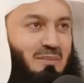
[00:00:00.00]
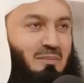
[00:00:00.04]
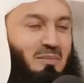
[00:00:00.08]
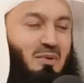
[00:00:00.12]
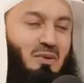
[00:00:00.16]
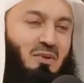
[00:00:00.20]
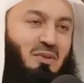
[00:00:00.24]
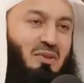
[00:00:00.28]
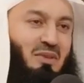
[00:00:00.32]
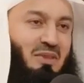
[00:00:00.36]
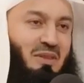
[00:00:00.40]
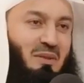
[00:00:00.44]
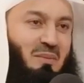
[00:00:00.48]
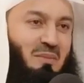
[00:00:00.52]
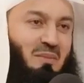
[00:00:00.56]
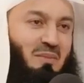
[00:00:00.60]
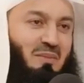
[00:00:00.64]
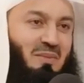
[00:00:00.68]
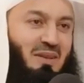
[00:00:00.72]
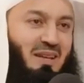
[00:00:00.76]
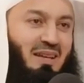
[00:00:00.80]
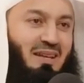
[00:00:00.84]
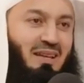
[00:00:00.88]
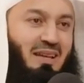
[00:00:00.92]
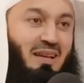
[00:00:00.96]
Both of them.
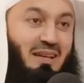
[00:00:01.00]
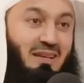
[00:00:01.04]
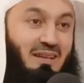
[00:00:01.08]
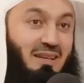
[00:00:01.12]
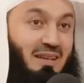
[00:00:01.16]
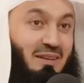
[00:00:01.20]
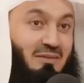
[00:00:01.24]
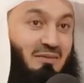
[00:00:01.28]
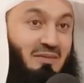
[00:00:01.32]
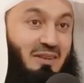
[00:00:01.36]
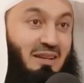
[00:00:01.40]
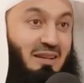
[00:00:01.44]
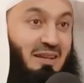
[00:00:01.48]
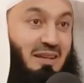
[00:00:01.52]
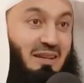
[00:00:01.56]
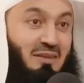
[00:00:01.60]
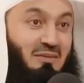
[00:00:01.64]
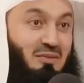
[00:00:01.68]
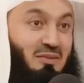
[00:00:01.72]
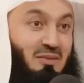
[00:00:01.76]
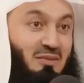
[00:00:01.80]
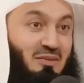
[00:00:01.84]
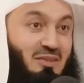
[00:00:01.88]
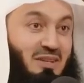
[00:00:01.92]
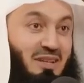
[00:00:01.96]
I'd
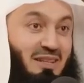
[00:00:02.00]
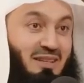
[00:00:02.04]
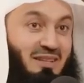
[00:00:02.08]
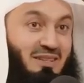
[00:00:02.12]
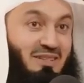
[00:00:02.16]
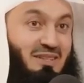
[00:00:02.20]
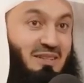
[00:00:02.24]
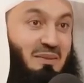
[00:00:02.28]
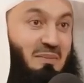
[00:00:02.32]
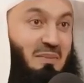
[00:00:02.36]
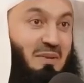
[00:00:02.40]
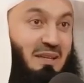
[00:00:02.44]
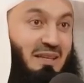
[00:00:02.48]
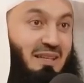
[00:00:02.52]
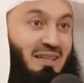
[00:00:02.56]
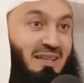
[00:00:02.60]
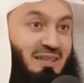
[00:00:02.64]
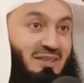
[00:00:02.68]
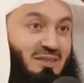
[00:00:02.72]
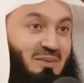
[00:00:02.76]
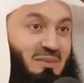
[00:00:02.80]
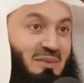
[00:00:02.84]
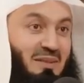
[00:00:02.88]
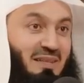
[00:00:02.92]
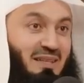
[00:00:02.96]
love to try the jetpacking,